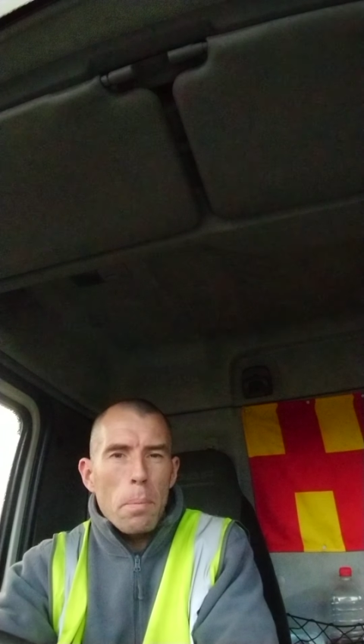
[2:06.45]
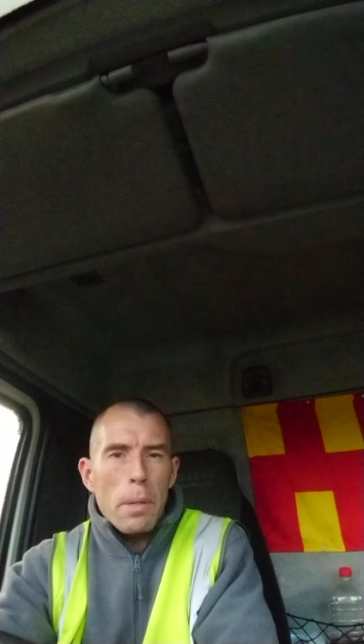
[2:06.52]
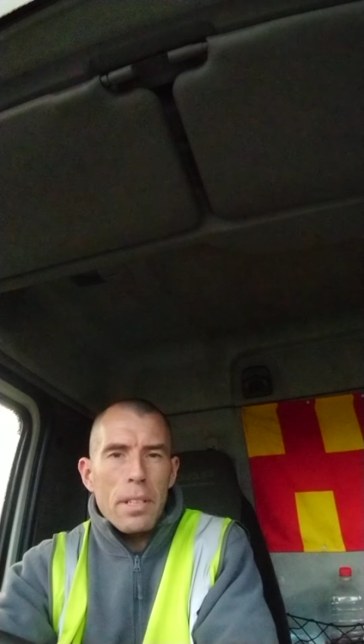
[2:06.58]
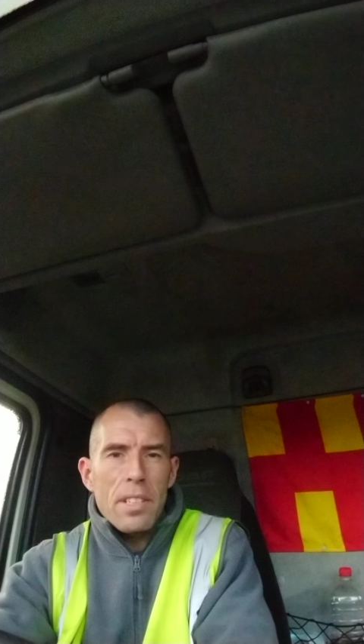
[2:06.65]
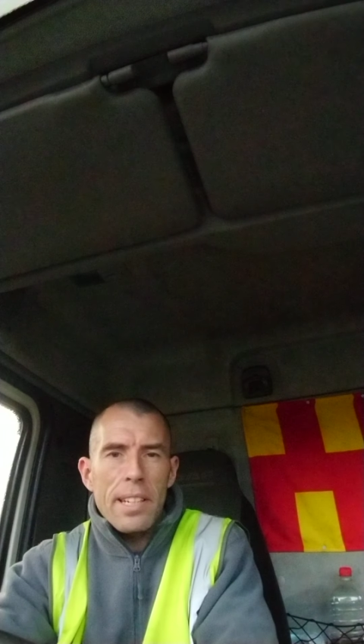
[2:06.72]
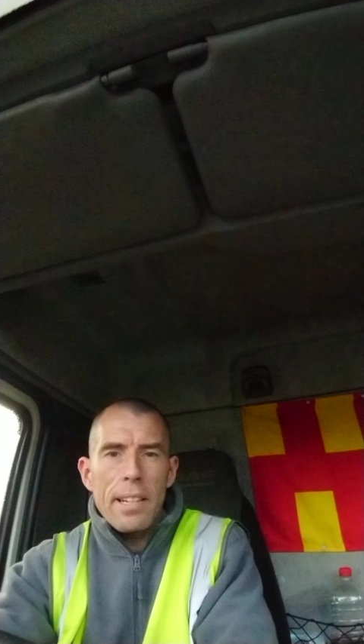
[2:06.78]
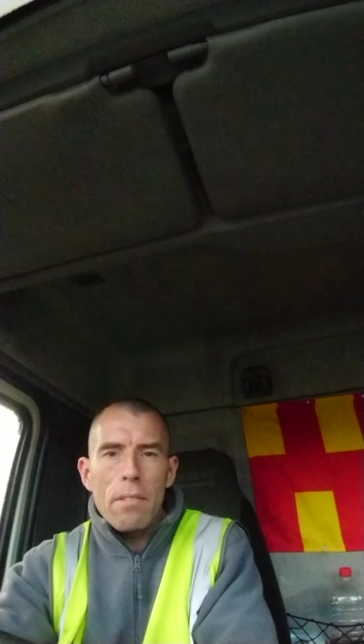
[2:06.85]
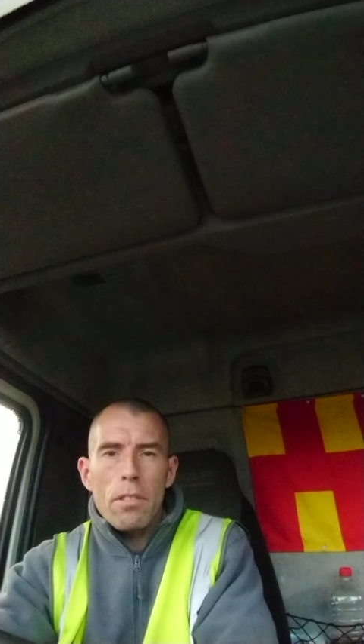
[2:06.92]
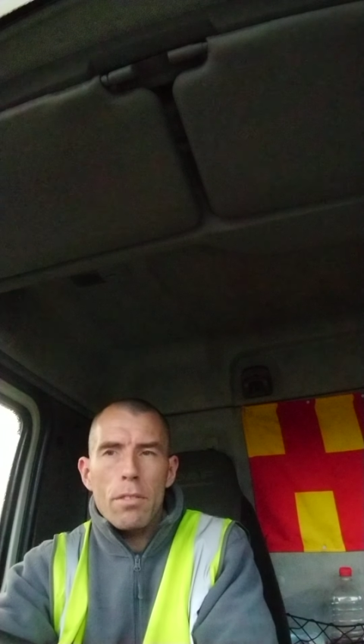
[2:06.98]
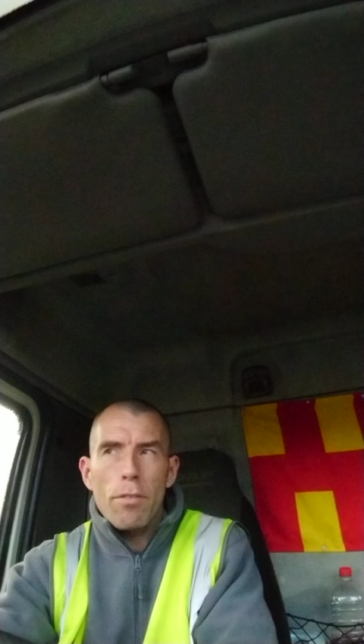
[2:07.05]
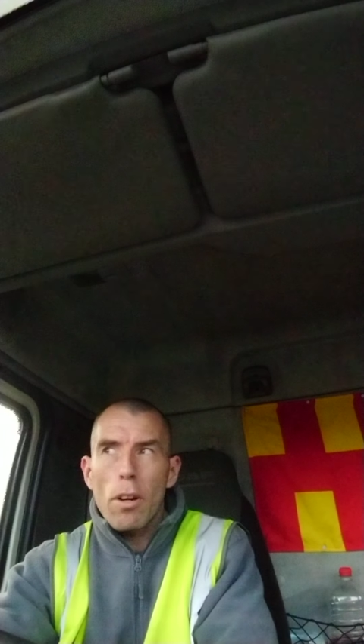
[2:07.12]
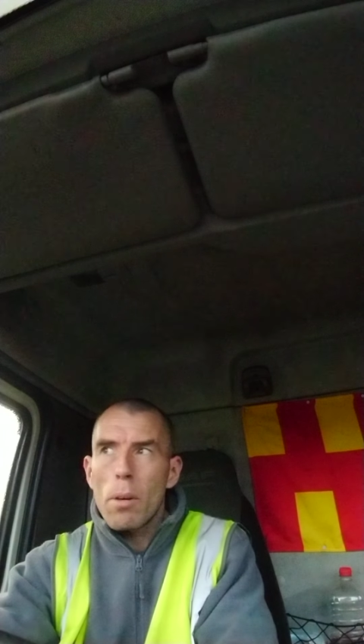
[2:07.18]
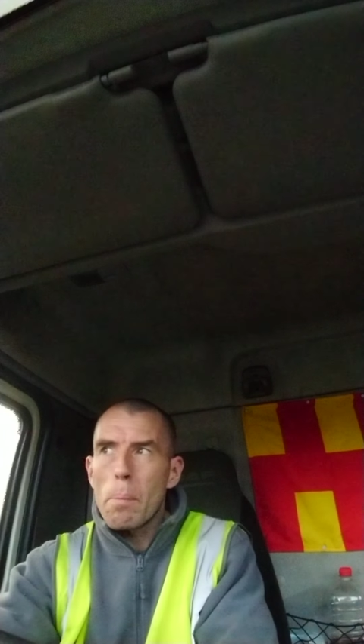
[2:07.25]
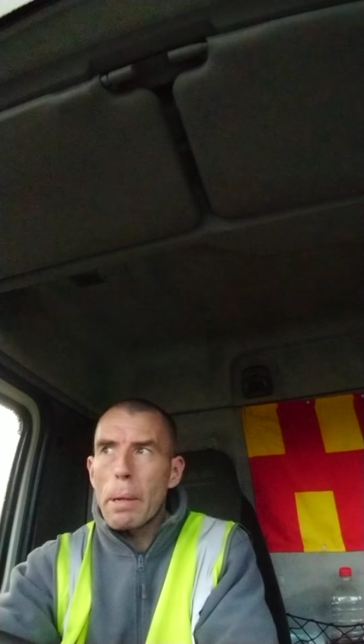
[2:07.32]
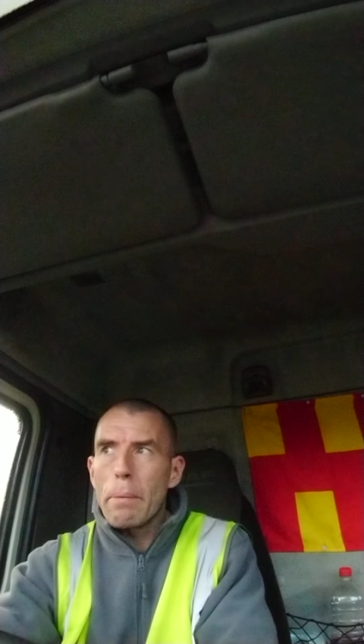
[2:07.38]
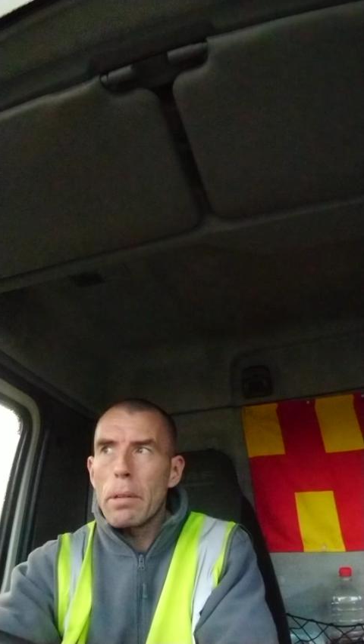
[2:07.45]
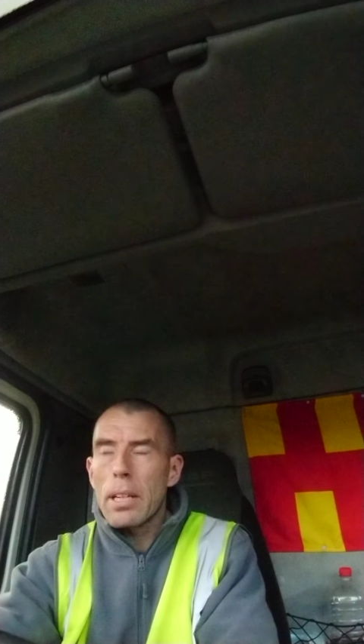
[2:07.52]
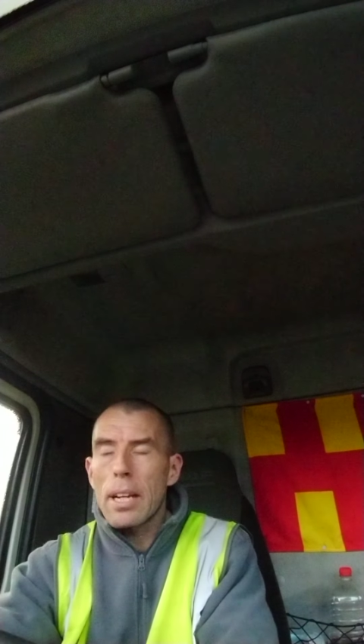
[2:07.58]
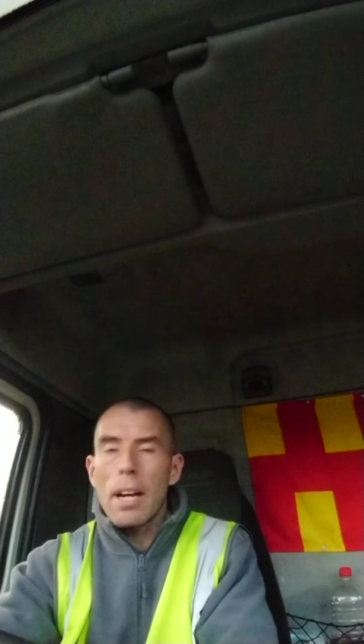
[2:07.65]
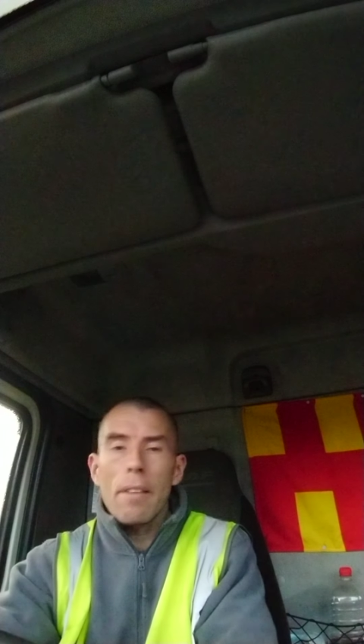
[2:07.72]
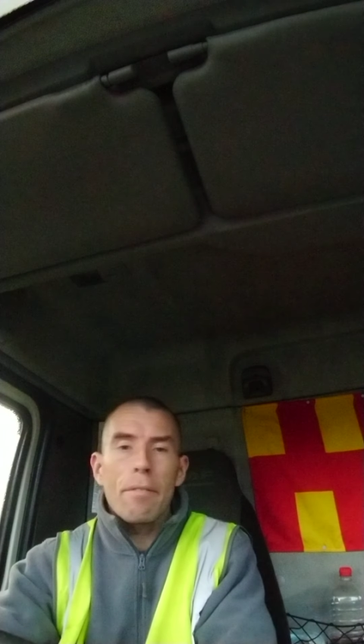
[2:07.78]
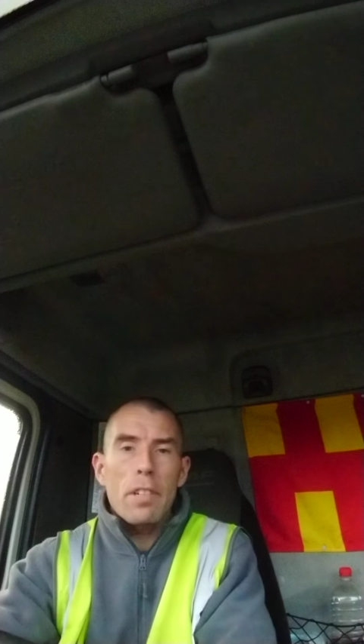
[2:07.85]
bit dangerous for people to
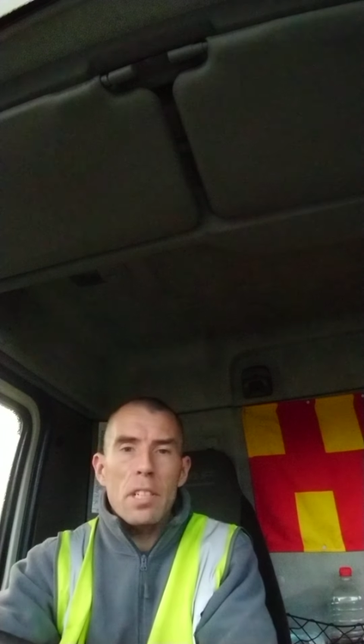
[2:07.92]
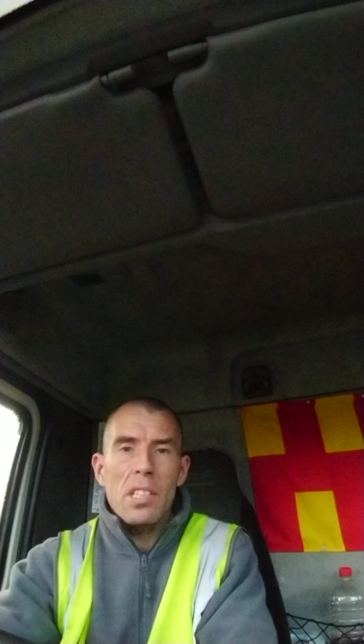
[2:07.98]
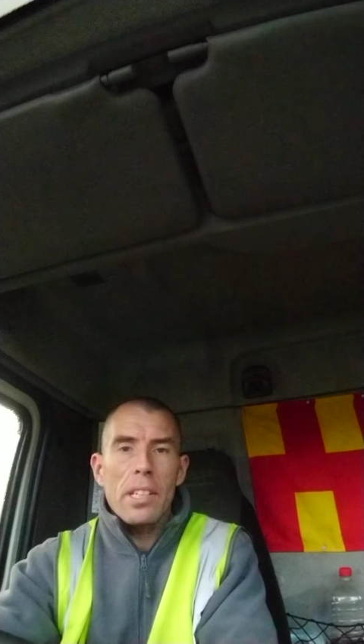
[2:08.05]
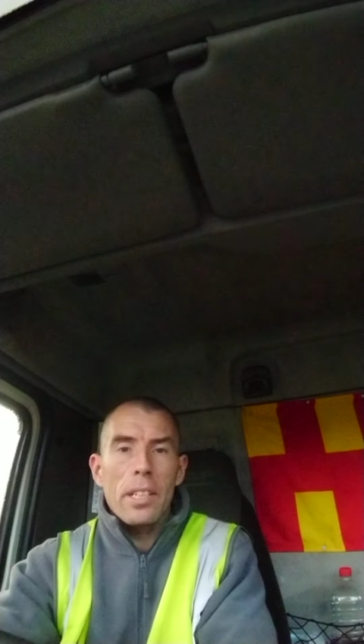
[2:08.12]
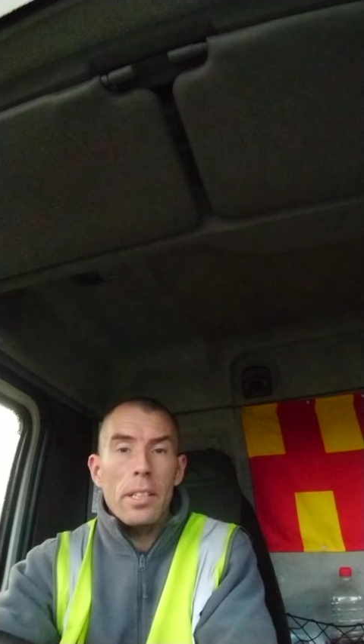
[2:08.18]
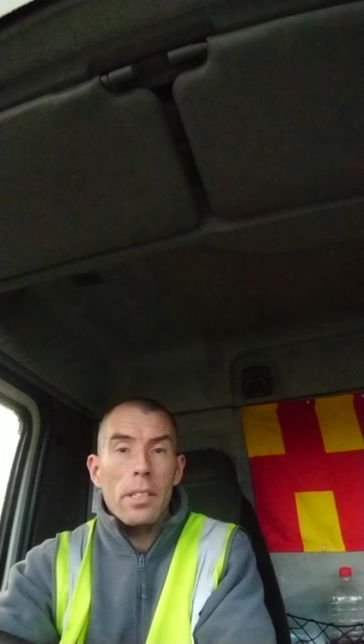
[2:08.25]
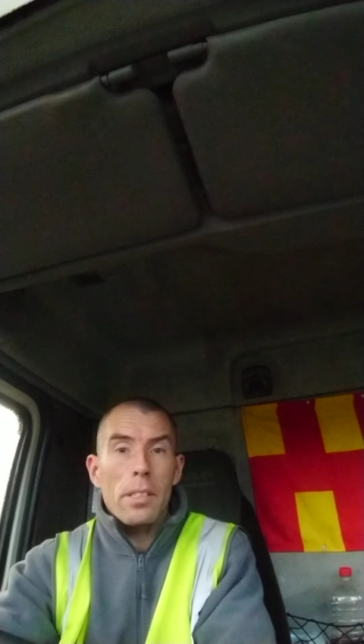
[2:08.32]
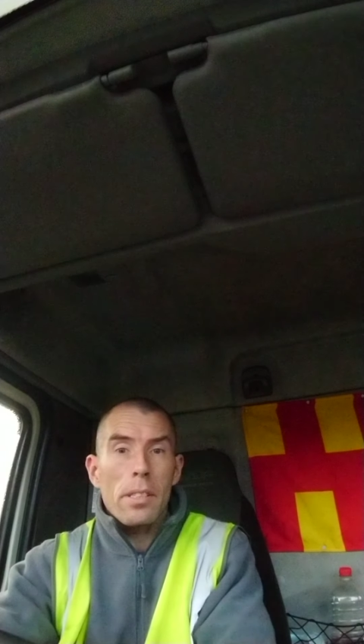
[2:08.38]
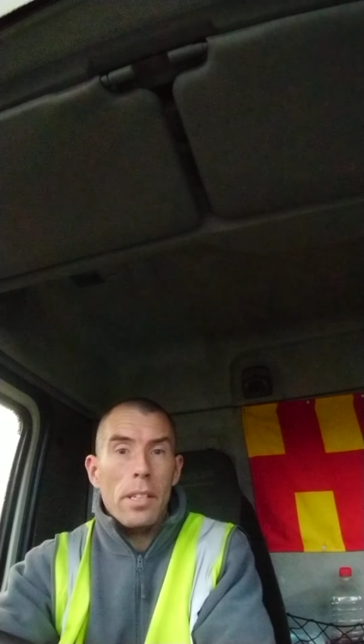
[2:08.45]
go and visit it,